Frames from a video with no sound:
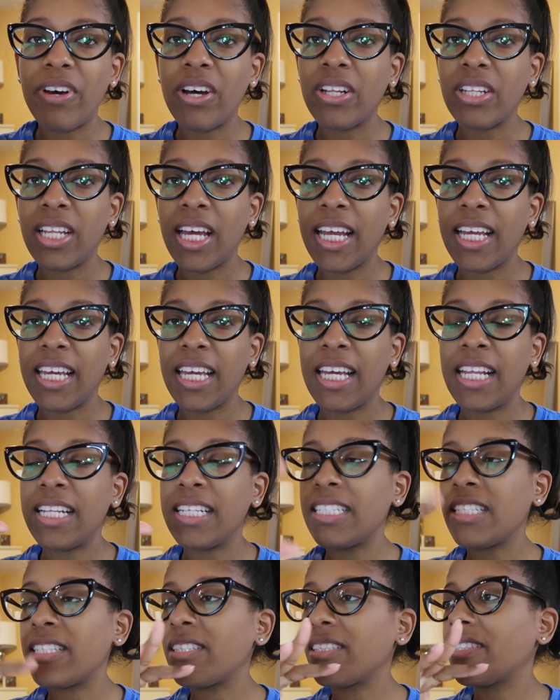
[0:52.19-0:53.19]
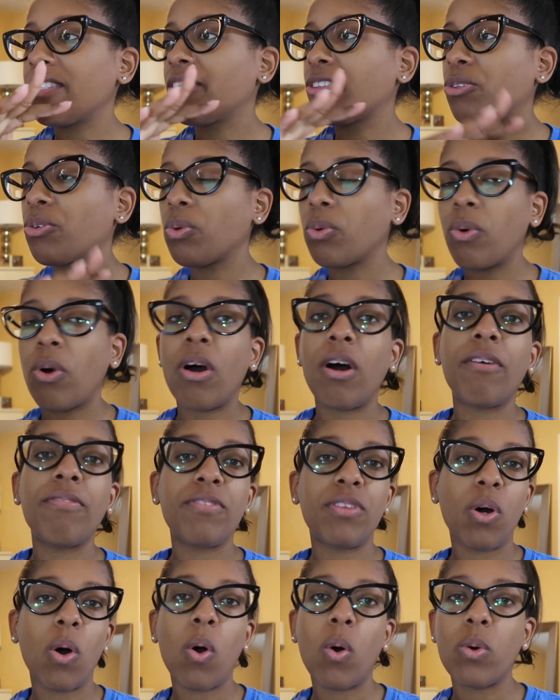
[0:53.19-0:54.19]
felt like it just threw
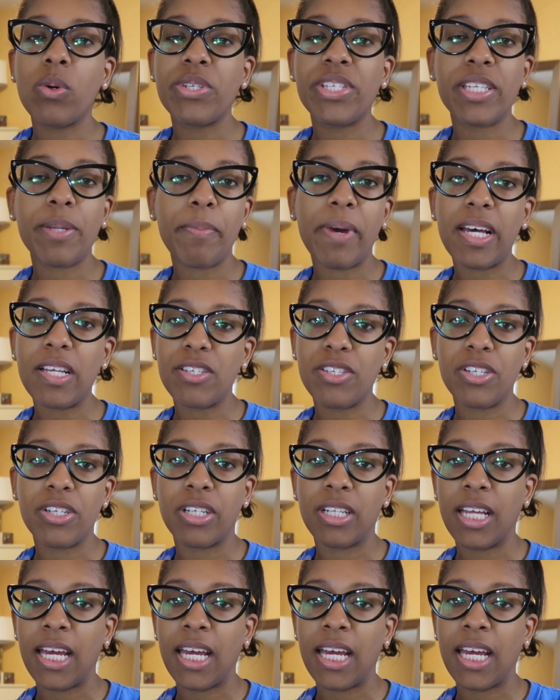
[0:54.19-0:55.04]
off the whole semester.